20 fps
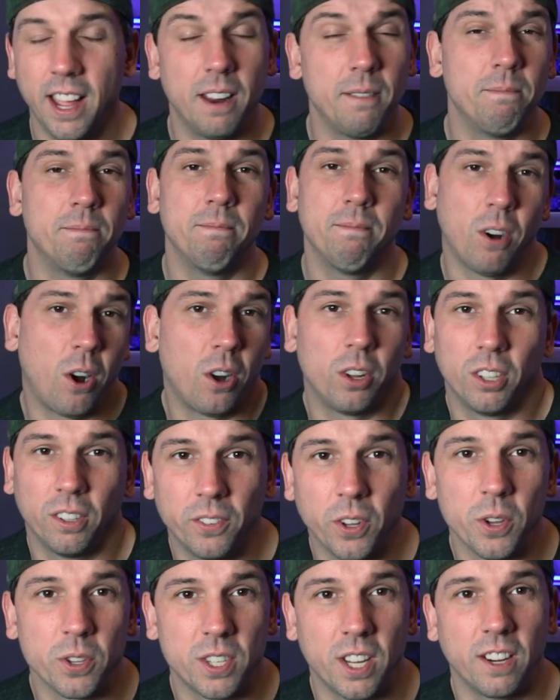and all
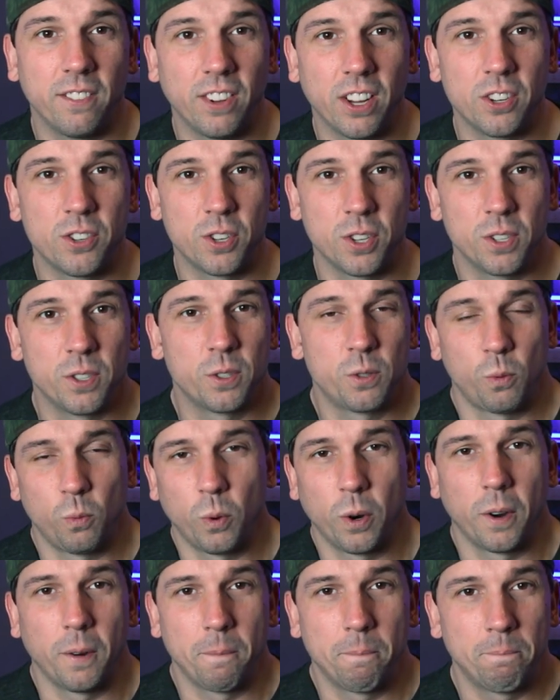of those conventions
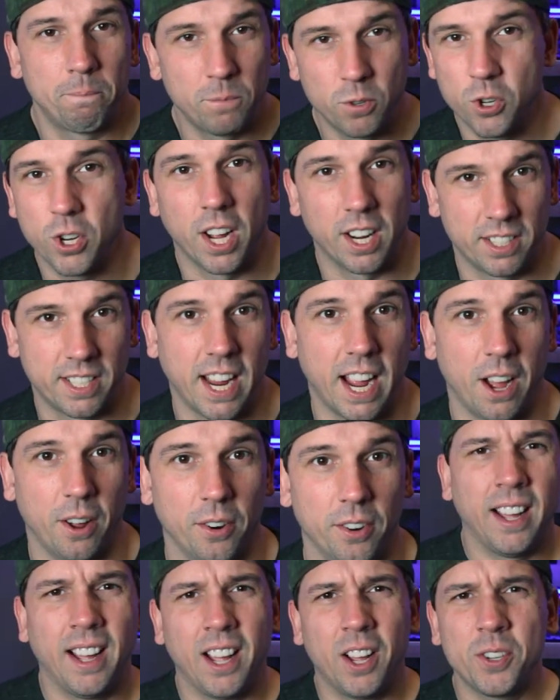were shut
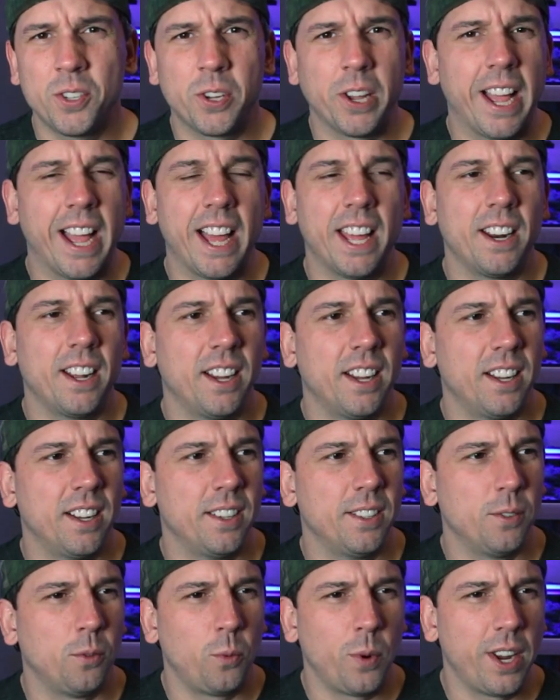down. I also had
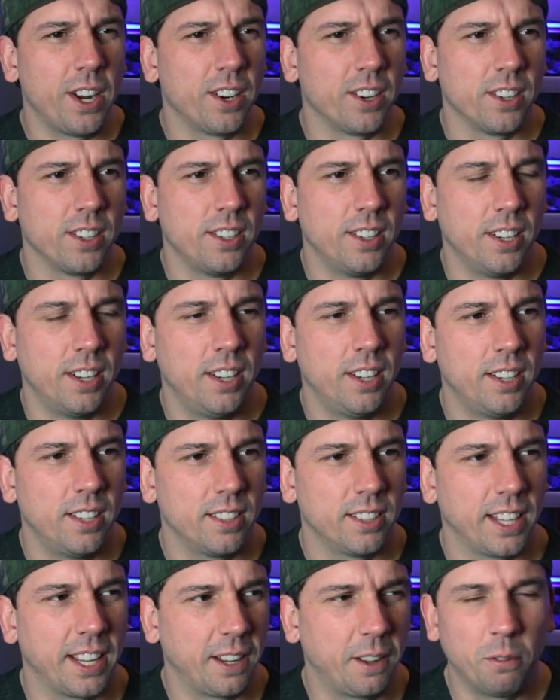a weird,
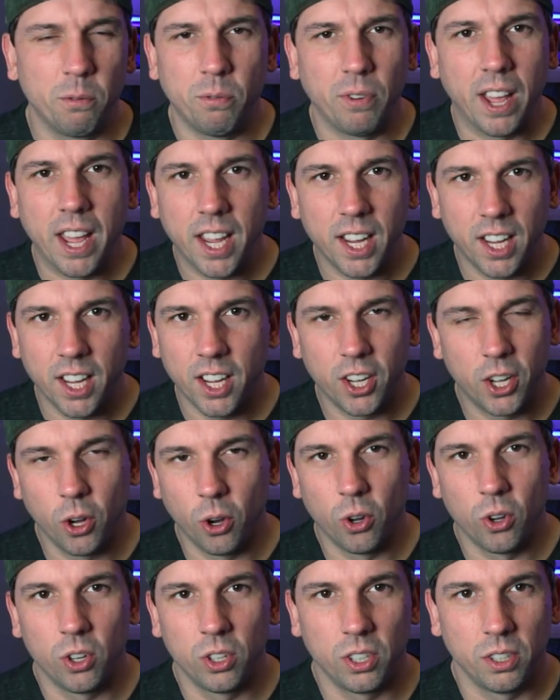like, vague
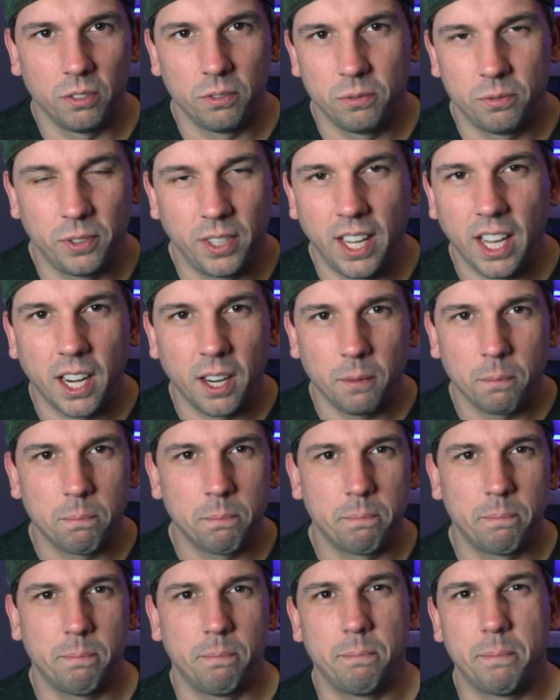goal of
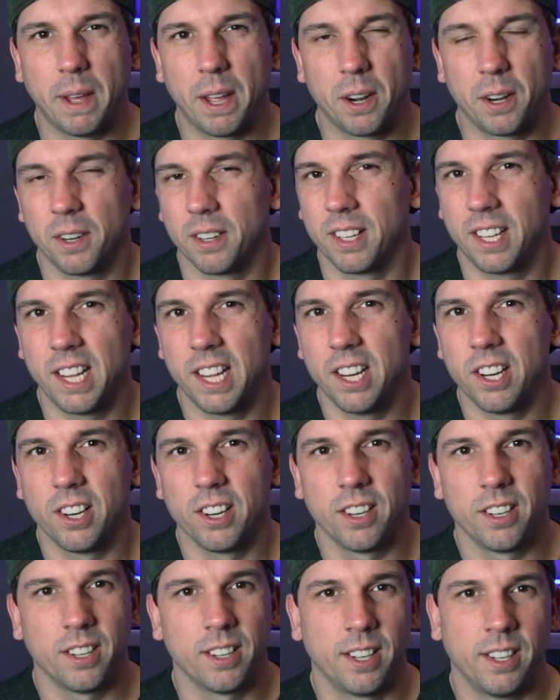getting better
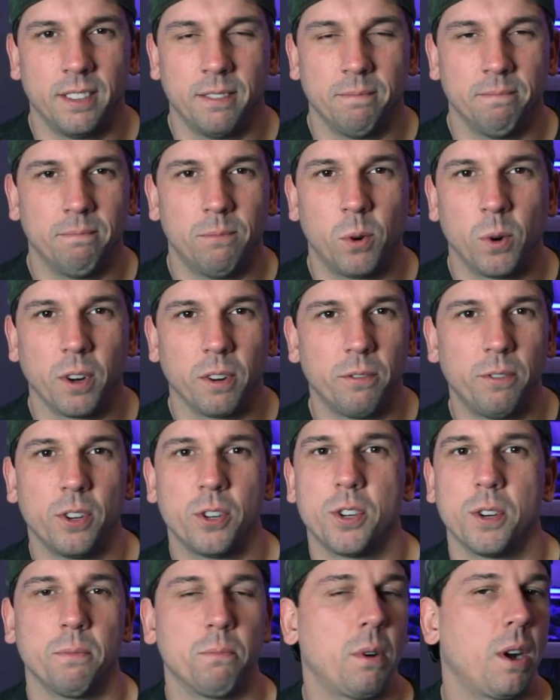gear and more
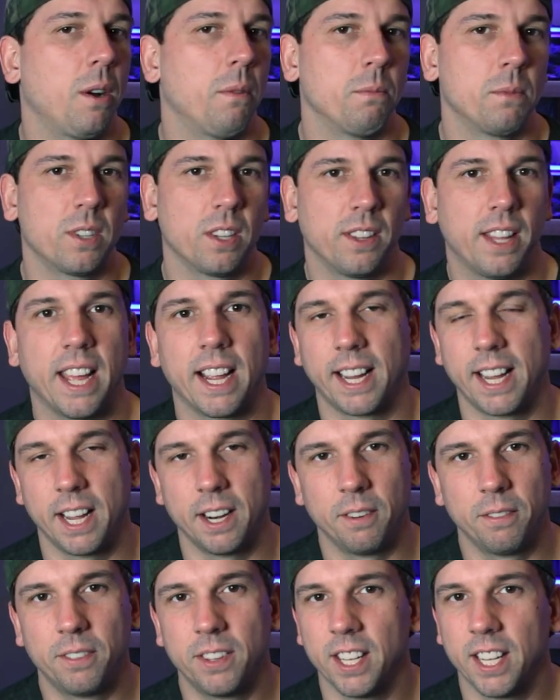efficient pumps and that
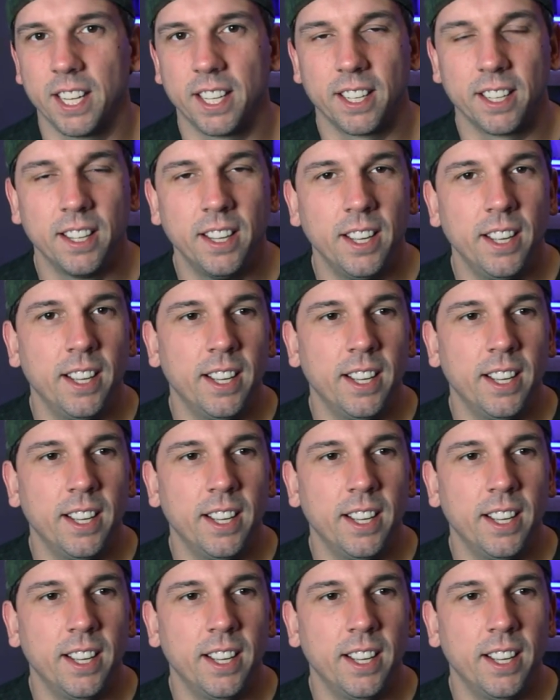kind of thing.